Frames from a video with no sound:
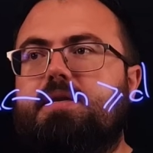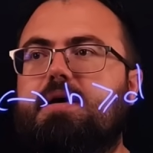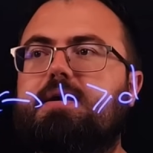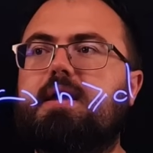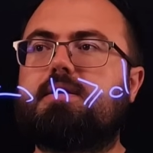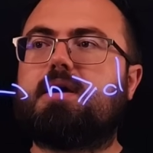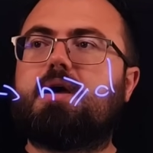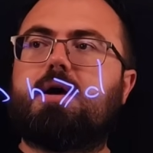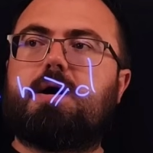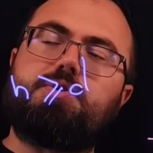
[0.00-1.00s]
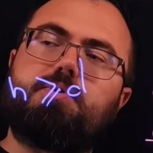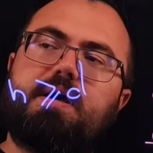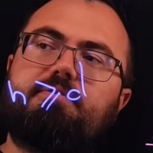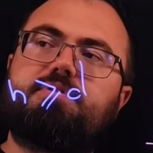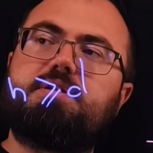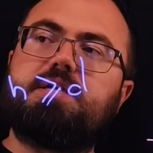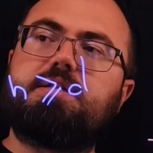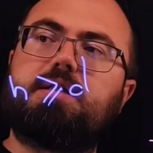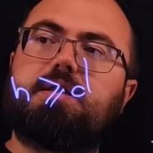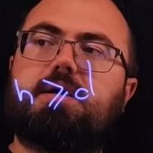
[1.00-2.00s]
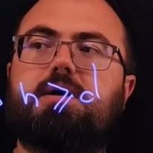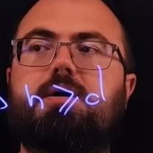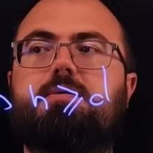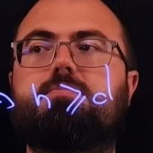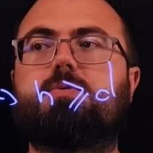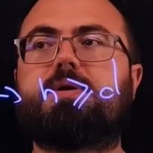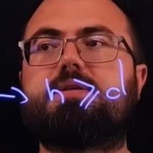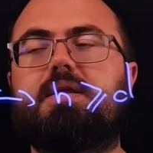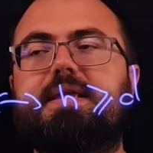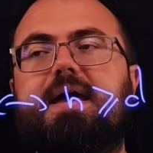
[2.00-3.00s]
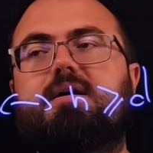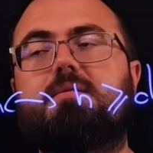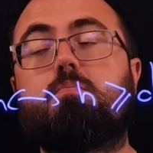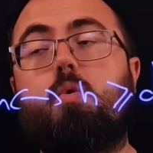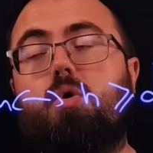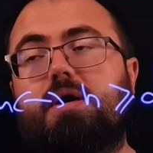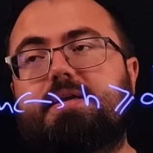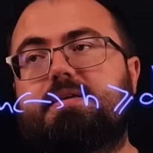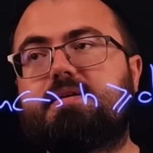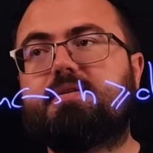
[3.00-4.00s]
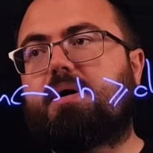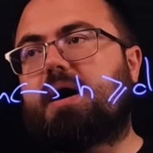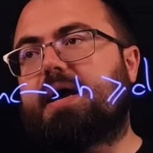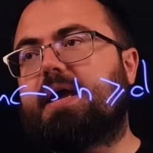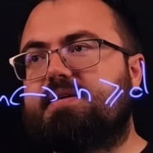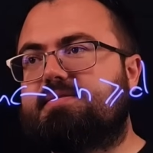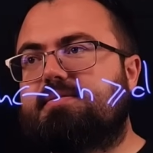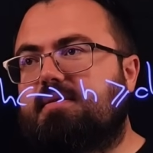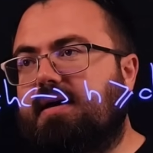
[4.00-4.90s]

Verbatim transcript: when, again, you have the needle with an angle more than pi. As